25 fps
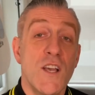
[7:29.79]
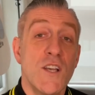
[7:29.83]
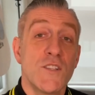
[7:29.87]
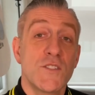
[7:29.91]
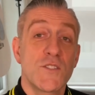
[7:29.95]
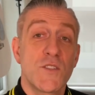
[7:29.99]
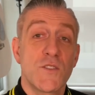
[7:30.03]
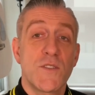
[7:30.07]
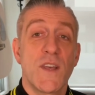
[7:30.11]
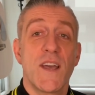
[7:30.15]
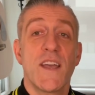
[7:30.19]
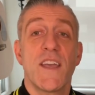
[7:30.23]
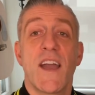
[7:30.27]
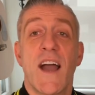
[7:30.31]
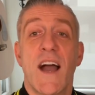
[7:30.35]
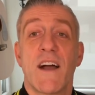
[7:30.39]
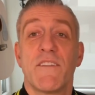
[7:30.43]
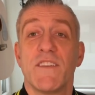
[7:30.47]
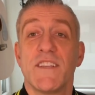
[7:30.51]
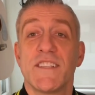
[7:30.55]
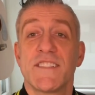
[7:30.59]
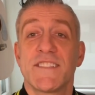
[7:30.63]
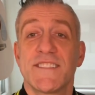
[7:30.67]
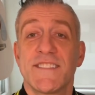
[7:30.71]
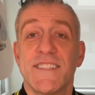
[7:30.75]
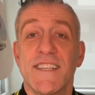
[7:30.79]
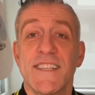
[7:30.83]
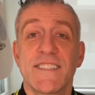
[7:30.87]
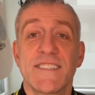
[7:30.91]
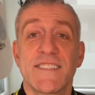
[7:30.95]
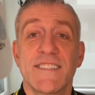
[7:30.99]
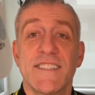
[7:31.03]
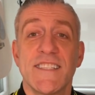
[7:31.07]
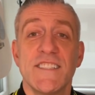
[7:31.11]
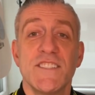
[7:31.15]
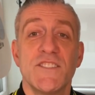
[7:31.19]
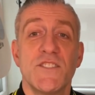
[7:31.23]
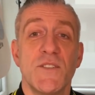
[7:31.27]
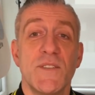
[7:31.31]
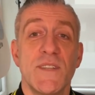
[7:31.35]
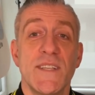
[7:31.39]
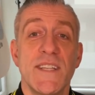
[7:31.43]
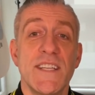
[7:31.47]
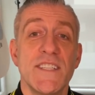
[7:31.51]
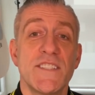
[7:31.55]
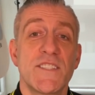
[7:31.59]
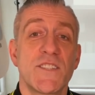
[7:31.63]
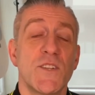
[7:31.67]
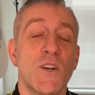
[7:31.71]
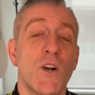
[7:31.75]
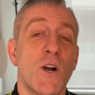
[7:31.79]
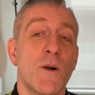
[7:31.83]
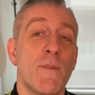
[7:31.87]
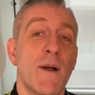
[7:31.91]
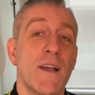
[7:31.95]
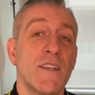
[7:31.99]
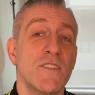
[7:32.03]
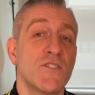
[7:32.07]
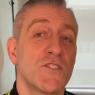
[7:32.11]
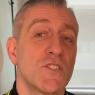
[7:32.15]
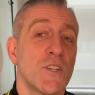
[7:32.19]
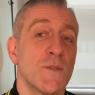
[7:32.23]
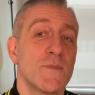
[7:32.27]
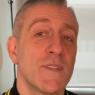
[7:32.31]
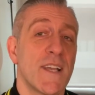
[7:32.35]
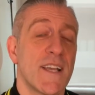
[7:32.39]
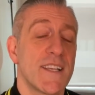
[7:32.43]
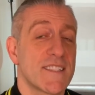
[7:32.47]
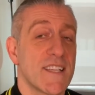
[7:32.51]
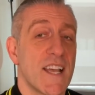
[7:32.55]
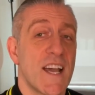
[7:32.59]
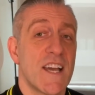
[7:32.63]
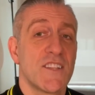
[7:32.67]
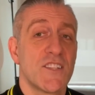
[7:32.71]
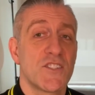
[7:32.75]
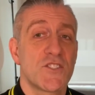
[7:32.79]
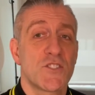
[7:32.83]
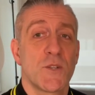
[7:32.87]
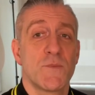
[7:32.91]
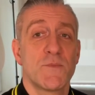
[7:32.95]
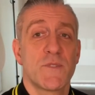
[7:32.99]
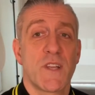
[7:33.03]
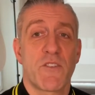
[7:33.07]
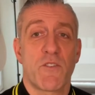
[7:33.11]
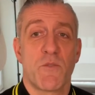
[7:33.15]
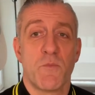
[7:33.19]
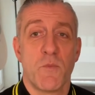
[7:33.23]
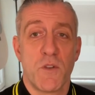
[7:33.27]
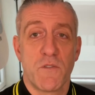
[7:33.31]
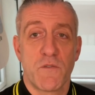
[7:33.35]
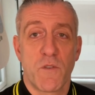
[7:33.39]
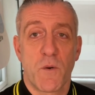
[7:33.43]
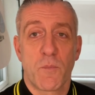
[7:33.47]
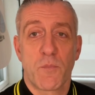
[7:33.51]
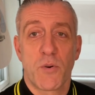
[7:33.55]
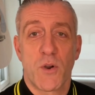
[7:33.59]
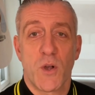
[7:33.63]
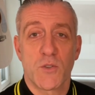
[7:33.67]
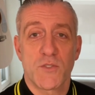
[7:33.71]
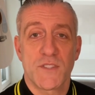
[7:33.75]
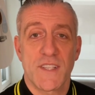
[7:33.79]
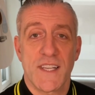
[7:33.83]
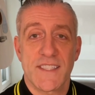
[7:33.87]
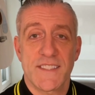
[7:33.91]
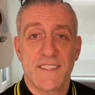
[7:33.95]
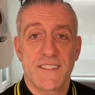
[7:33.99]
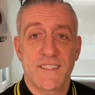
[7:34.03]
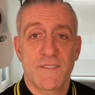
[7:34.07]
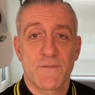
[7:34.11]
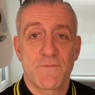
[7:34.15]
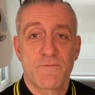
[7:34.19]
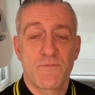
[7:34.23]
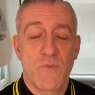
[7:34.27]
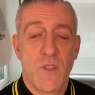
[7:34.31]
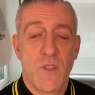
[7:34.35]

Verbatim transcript: So there you have it, six things you need to know about subject and the subject removal process.